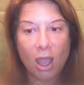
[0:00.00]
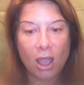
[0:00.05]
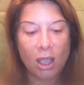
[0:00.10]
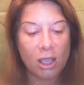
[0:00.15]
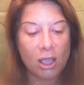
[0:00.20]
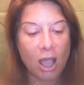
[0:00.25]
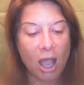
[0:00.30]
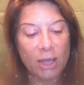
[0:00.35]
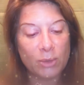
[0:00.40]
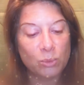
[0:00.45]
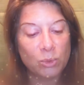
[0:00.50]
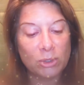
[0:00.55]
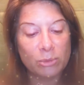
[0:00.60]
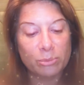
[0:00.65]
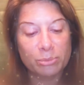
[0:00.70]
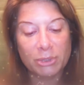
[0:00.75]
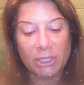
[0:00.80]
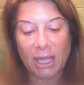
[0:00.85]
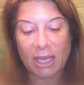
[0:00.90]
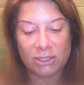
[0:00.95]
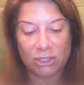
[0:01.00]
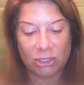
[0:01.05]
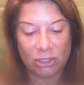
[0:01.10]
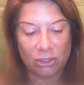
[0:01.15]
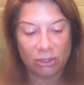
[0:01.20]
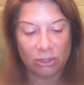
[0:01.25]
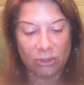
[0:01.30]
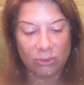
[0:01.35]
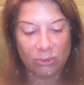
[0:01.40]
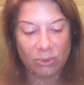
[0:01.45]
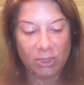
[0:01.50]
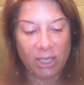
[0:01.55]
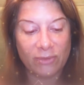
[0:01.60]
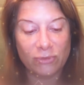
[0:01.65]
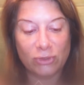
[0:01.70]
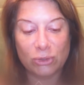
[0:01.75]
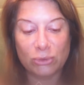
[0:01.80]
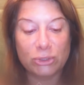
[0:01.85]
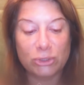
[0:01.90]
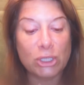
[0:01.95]
God will bless you
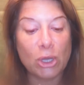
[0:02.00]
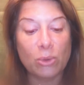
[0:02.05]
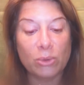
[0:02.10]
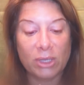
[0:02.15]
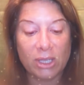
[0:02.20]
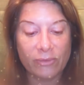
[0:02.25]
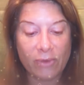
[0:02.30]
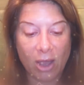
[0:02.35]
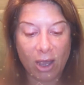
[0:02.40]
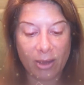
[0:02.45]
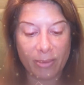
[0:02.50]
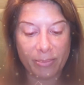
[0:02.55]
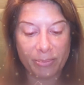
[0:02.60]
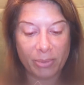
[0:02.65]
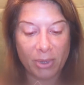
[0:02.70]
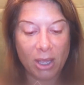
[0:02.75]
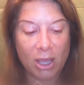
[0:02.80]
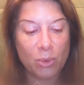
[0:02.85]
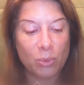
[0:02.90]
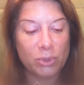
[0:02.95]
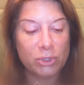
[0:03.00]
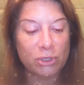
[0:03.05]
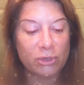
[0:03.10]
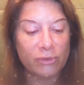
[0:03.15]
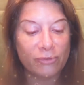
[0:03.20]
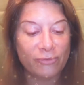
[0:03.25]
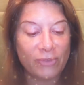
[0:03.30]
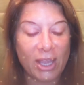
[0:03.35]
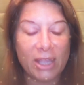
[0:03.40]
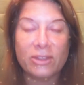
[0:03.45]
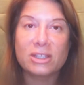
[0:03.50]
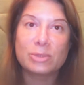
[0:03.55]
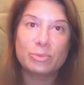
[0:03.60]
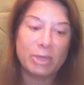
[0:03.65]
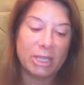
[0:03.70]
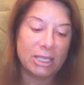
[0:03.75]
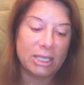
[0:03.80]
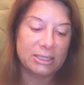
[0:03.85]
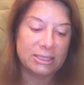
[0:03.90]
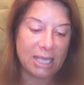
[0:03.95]
if you don't give up when your faith is
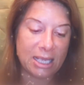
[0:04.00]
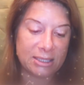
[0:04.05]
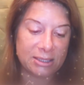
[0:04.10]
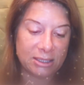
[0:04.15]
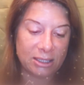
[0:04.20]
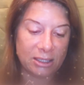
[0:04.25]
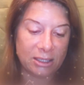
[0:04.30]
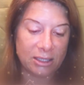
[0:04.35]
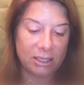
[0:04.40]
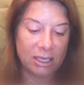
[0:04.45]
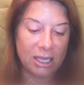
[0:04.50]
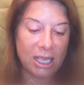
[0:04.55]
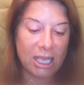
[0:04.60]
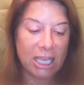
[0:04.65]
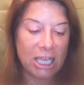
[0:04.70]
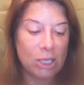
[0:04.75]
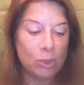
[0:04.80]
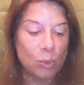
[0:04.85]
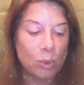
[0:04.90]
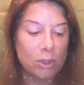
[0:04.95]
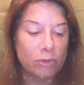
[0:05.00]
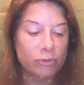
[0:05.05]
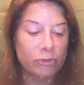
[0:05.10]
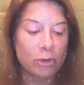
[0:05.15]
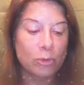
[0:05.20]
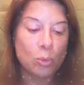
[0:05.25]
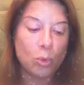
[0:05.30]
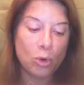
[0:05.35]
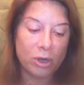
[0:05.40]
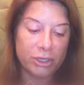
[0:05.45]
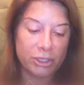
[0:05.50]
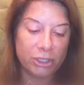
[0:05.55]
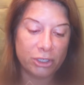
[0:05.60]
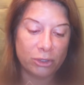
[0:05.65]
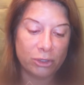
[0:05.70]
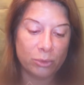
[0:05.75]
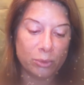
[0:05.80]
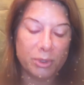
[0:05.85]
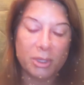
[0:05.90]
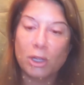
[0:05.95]
being tested. He will reward
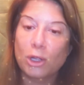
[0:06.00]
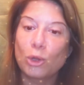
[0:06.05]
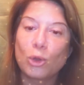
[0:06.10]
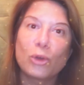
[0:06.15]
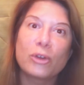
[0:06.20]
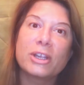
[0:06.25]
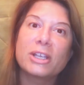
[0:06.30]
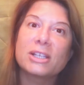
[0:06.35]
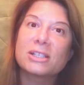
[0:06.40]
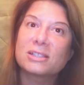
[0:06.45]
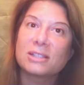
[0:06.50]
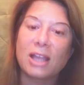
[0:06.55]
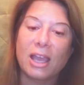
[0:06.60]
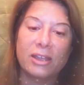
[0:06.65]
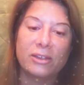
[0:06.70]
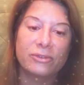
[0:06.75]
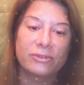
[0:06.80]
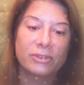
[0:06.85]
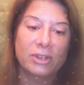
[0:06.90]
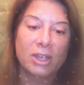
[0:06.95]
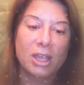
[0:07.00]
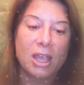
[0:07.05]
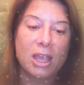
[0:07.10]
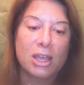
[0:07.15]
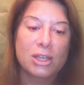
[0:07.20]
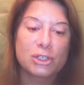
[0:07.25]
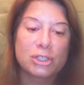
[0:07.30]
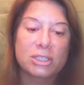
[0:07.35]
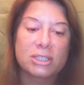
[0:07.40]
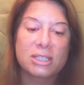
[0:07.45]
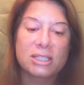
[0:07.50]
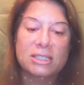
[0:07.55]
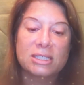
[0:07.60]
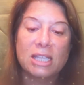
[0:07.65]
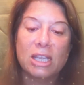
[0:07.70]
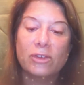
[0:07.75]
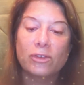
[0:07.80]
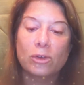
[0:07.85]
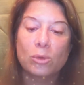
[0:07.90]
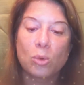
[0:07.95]
you with a glorious life, just as
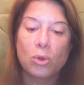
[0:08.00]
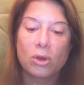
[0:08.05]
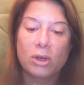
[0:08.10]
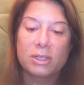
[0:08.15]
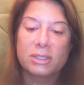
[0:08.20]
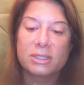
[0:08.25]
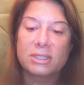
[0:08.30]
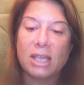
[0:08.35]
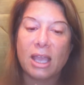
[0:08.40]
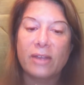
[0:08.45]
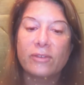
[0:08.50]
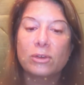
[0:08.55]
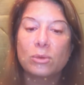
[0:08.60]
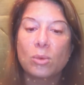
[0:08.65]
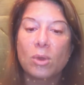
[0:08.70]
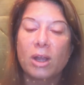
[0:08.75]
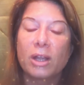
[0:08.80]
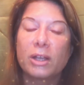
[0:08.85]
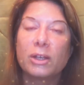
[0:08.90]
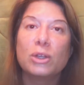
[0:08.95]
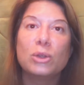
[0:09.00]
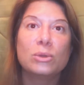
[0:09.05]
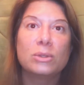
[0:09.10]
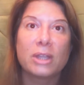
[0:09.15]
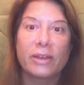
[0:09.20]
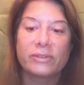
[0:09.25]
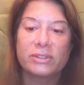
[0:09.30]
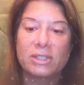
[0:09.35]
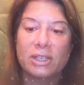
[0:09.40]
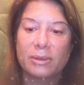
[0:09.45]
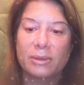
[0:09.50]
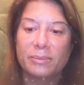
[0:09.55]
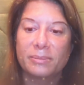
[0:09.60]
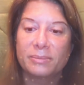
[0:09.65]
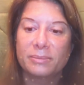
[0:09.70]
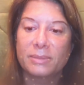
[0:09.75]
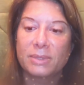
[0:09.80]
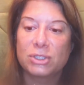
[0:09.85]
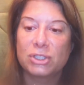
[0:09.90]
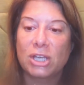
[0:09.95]
He rewards everyone who loves Him.
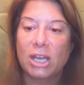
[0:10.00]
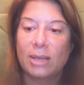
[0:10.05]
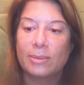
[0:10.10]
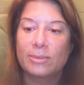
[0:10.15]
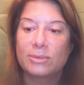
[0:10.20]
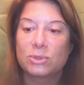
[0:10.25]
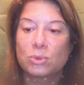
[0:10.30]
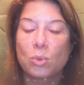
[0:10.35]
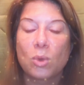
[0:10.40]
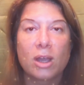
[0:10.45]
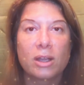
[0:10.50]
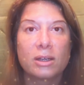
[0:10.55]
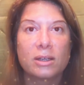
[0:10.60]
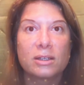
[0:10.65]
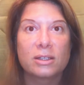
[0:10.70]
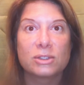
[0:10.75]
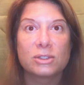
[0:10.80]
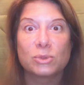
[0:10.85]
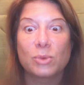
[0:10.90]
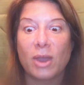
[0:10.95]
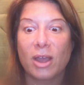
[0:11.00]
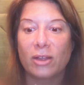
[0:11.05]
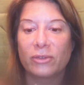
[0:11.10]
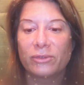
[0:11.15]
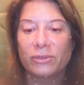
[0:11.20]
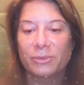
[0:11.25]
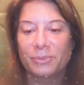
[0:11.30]
James 1 12.